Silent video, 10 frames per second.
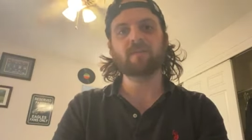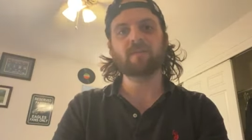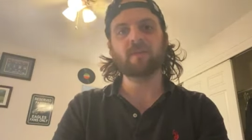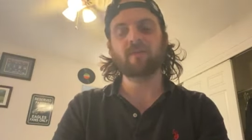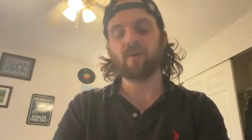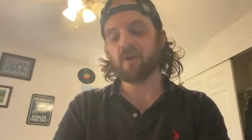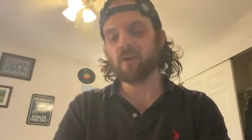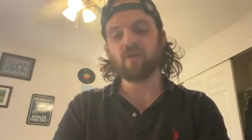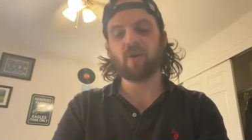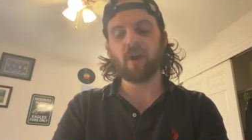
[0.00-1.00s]
You thought you
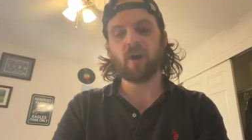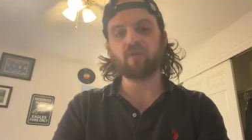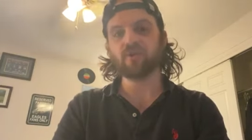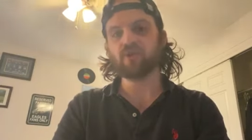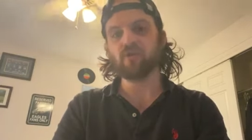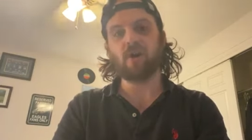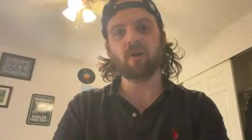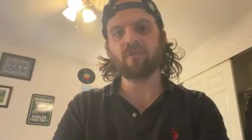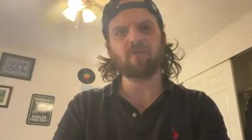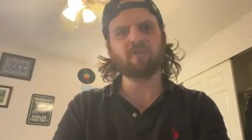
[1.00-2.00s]
thought I was
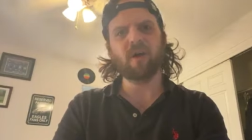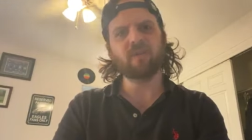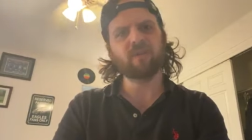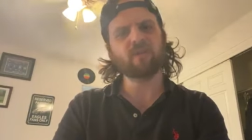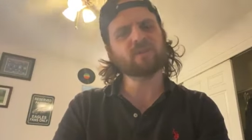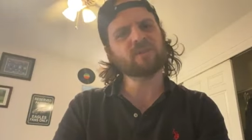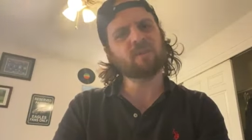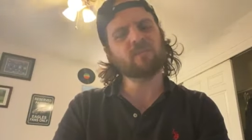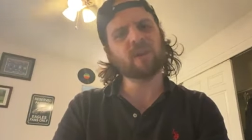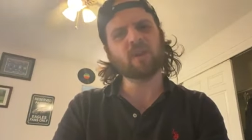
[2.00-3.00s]
strong from nothing or
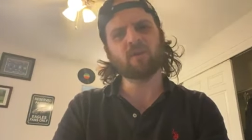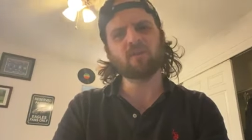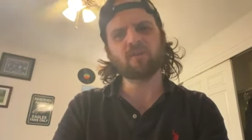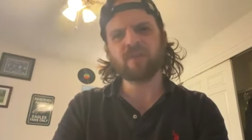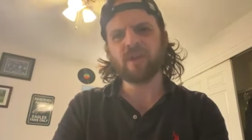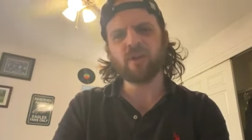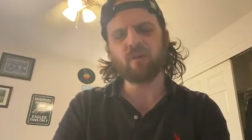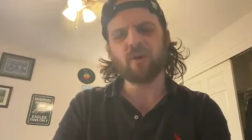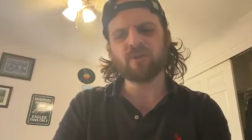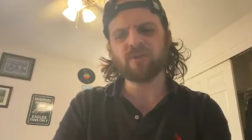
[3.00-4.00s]
something? I don't think you
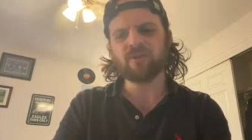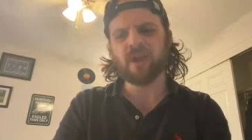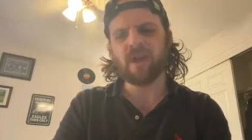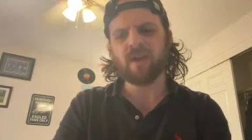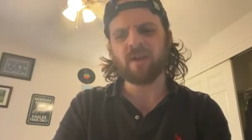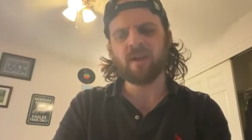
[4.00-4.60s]
understand.